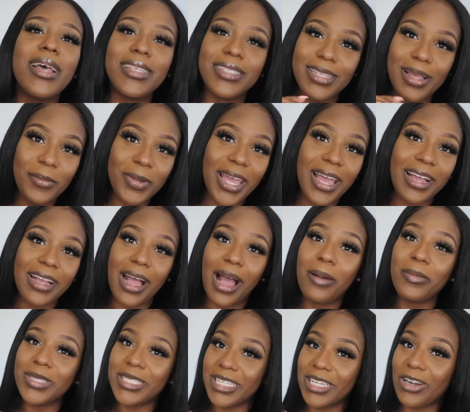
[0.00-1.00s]
somebody had
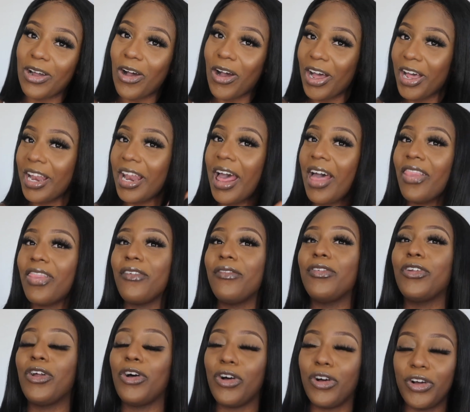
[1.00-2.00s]
commented on the
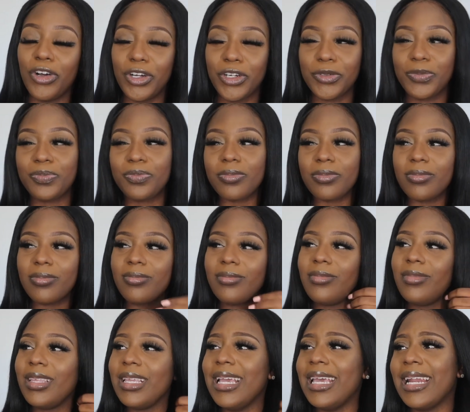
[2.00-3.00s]
vlog
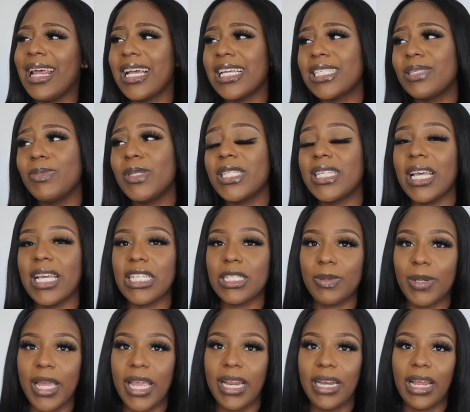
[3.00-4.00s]
and asked me to
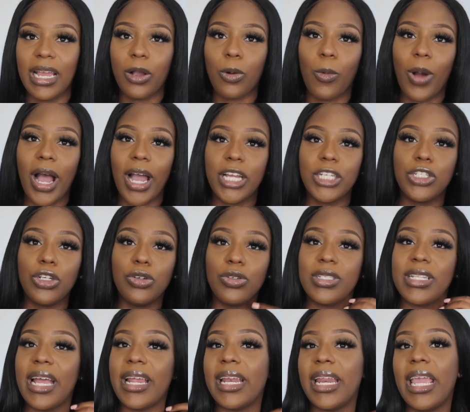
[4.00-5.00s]
explain like why I
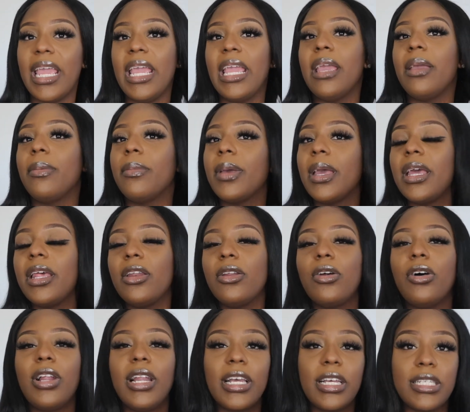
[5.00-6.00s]
chose that name
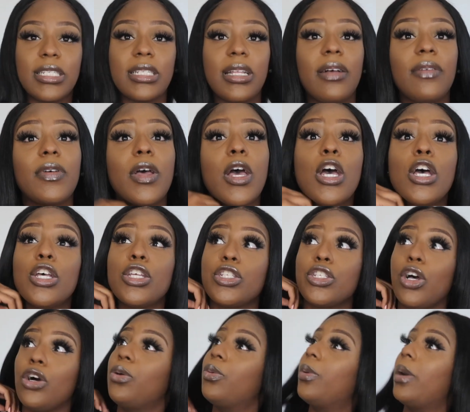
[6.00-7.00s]
and all that good stuff.
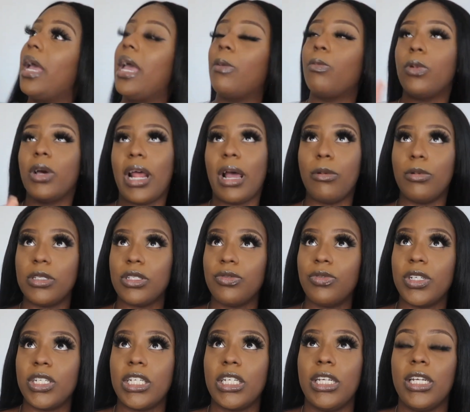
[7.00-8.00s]
So, and what I was
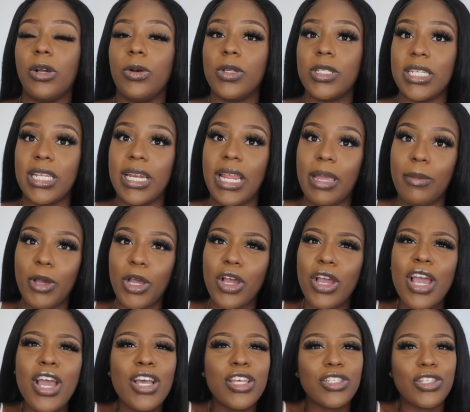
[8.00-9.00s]
originally going to name
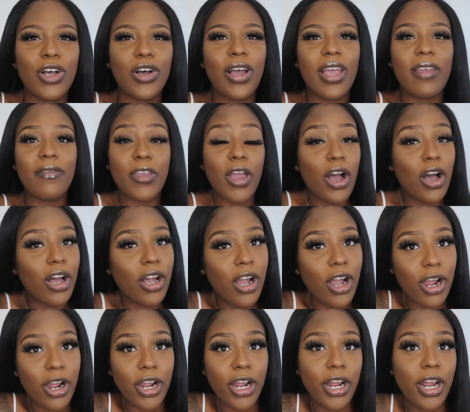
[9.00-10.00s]
her. So if y'all
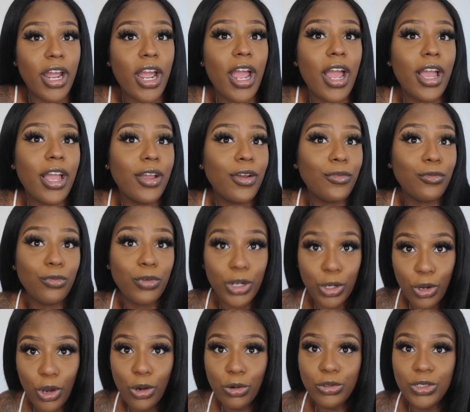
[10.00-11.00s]
are
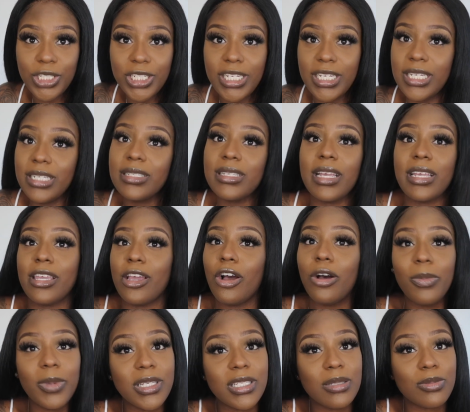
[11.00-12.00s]
real OGs and
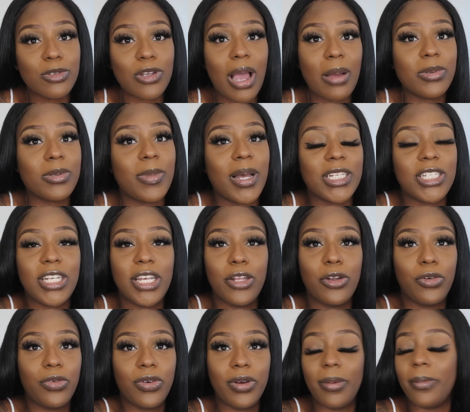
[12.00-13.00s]
y'all been subscribed to my
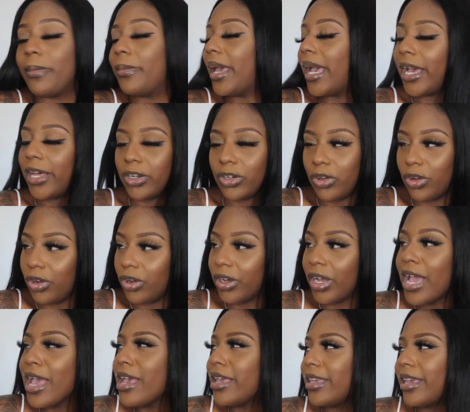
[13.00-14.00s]
channel for mad
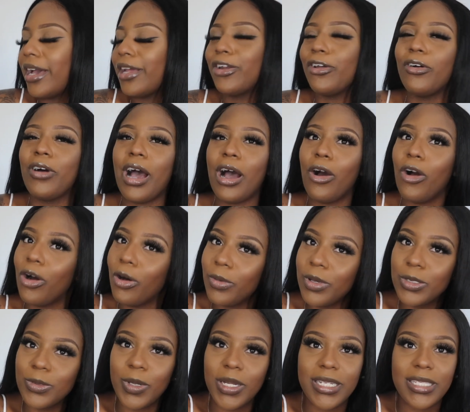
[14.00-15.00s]
long. Y'all know I
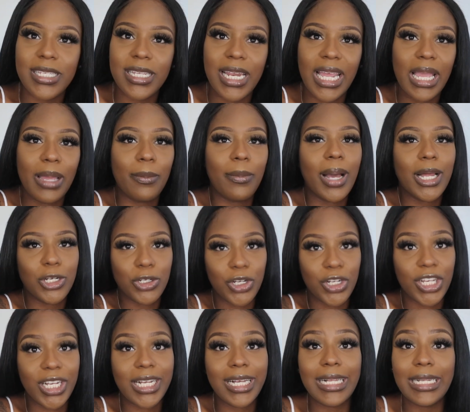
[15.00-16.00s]
always wanted to name my
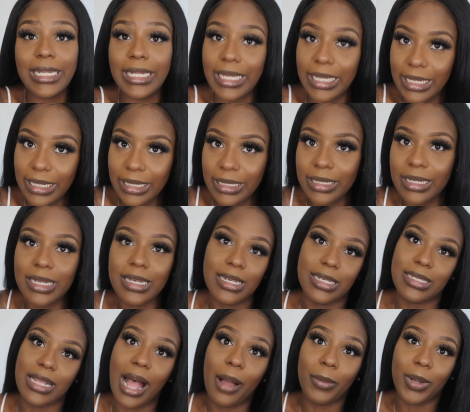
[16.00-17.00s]
daughter Kalia
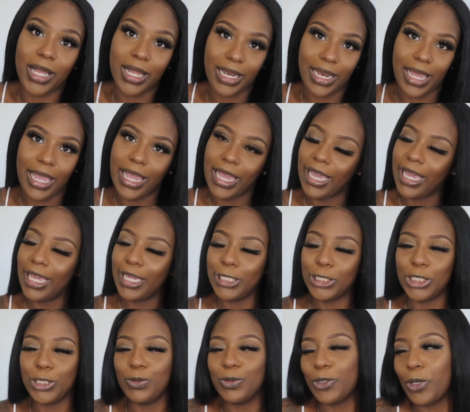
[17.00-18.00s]
because I'm Khalayha
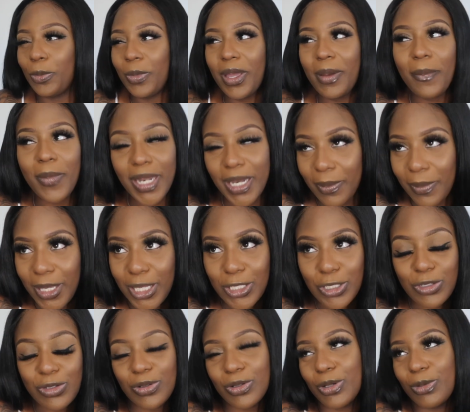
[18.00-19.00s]
and she was gonna be a mini me
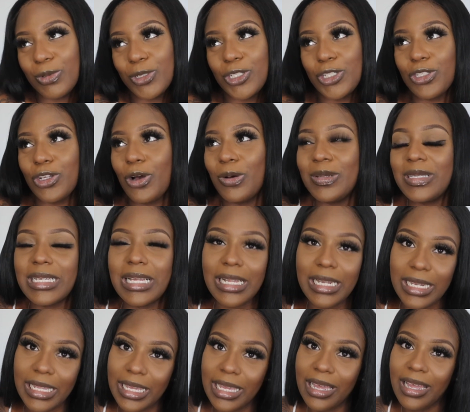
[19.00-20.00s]
so it was just always
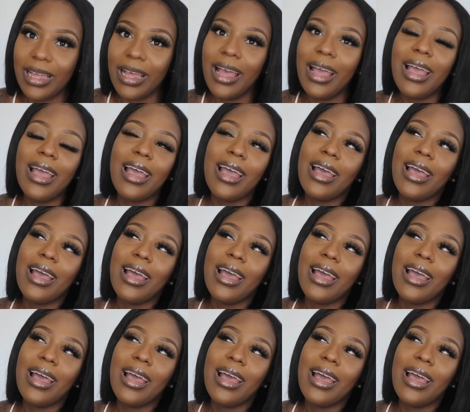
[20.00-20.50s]
Kalia